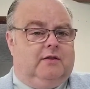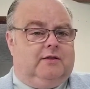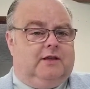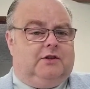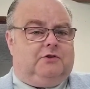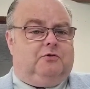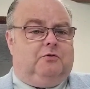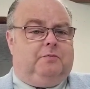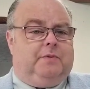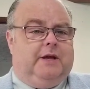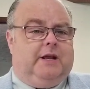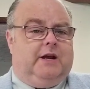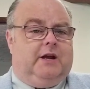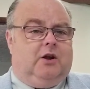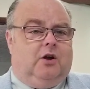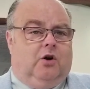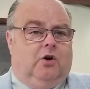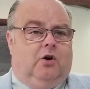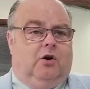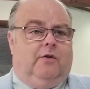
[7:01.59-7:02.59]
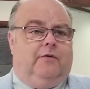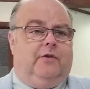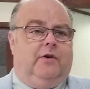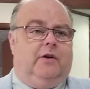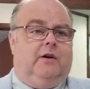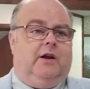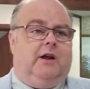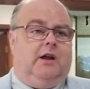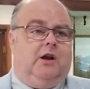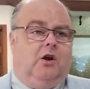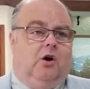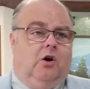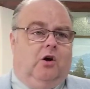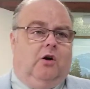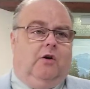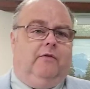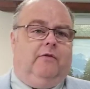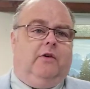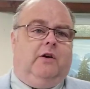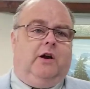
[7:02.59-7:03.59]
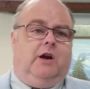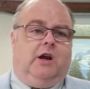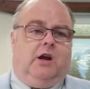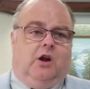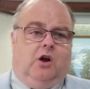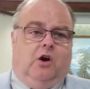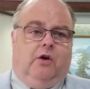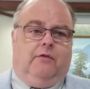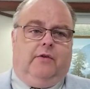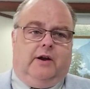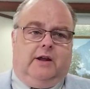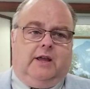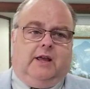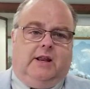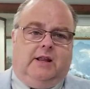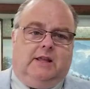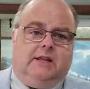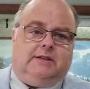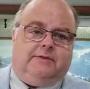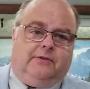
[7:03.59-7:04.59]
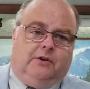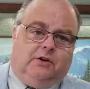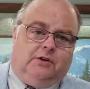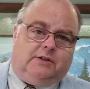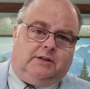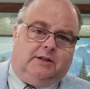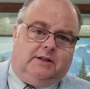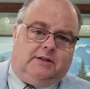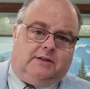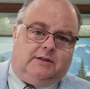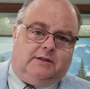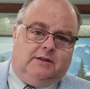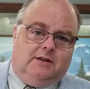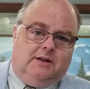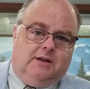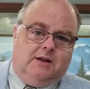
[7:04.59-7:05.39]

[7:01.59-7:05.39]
that's repeated over and over and over again in these verses.